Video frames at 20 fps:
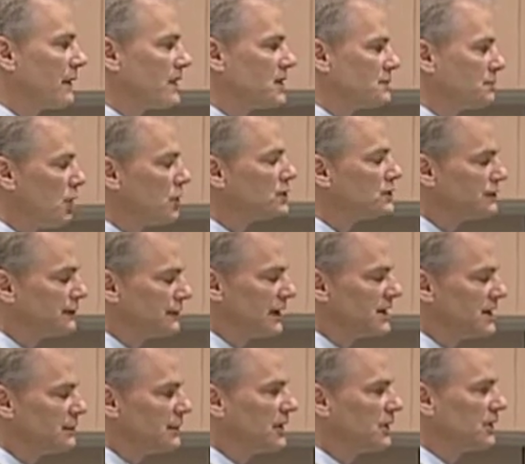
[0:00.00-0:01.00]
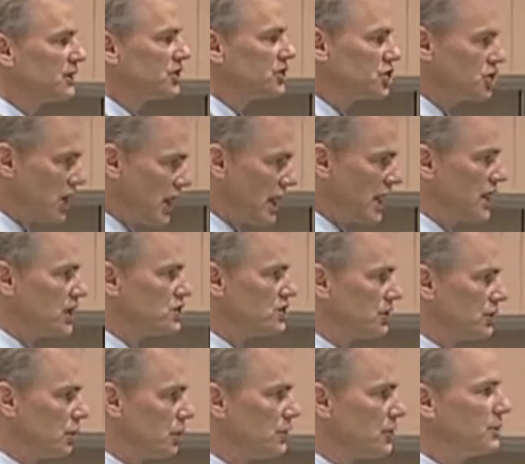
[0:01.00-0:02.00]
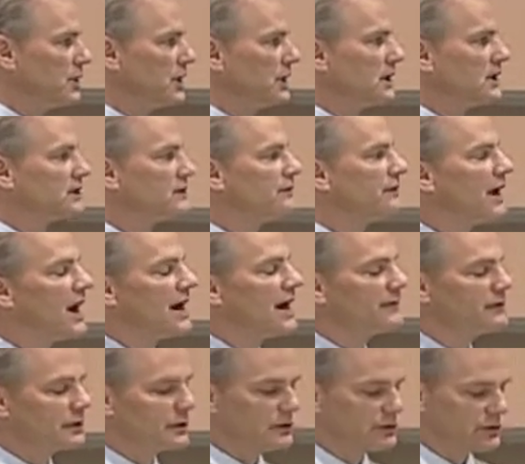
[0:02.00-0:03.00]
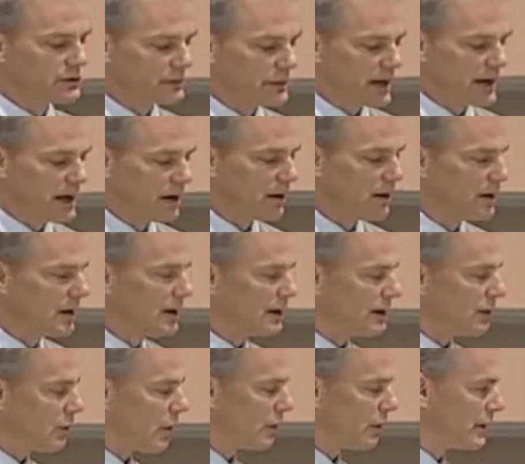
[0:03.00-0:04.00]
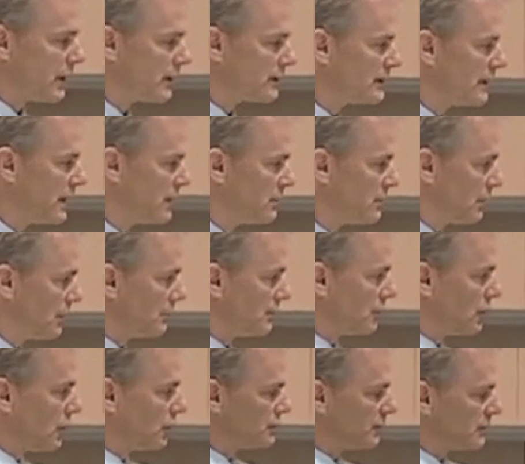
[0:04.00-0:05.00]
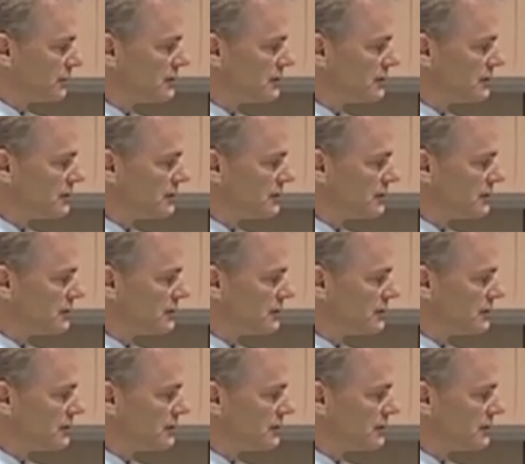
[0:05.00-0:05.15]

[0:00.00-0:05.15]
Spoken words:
has most fundamentally changed in orthopedics 5 years from now than where we are today? Bill, Kolter, let me